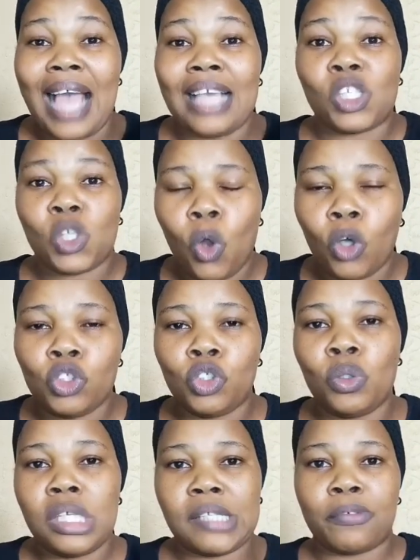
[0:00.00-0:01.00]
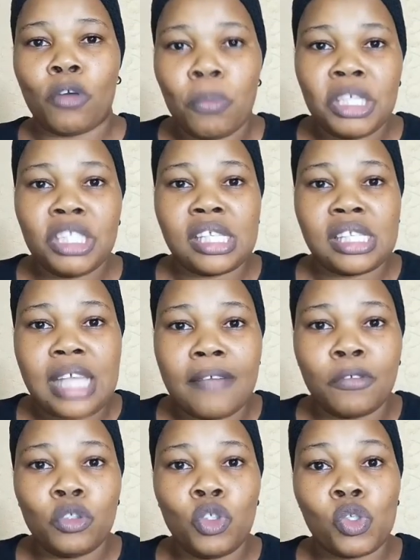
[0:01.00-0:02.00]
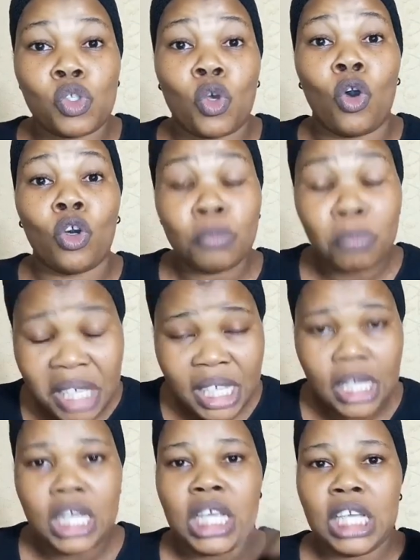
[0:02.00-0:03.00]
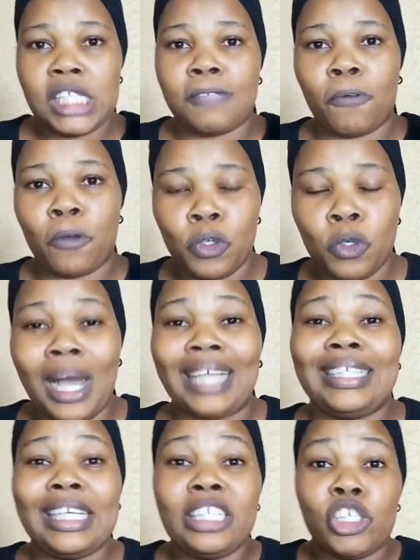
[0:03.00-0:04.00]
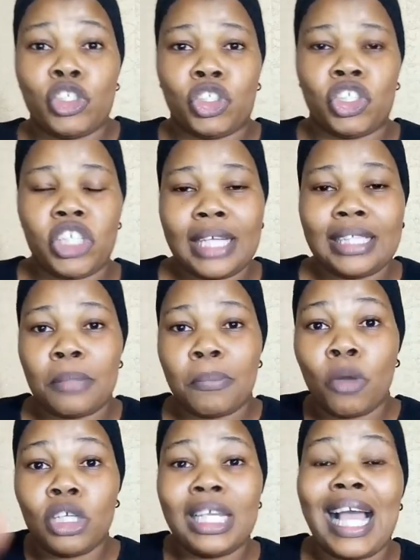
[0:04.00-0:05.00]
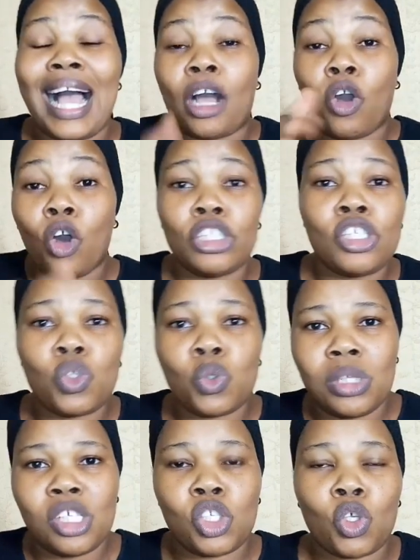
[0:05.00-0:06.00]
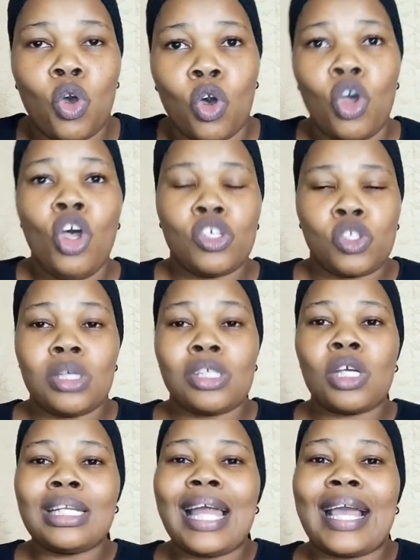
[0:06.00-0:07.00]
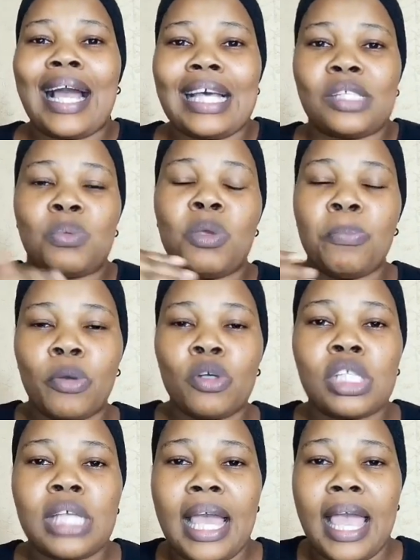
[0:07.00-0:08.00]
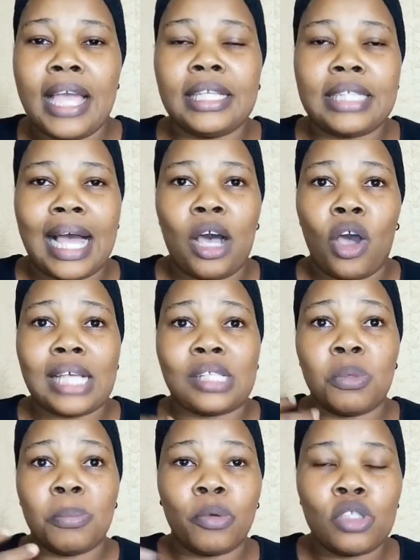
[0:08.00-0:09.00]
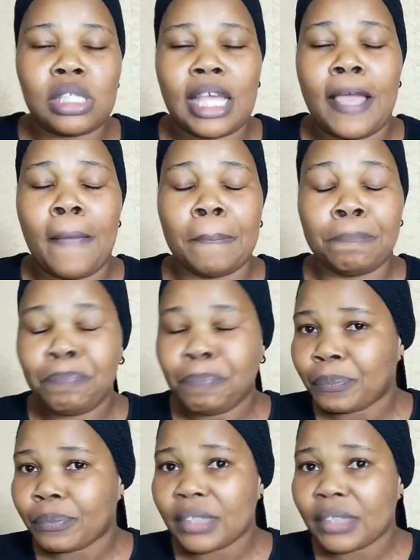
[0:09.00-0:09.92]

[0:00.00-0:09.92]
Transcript: I scored you is for me, the seven you scored me is for you, and then they share the money according to the score. So it's not like as we both end or as we both um.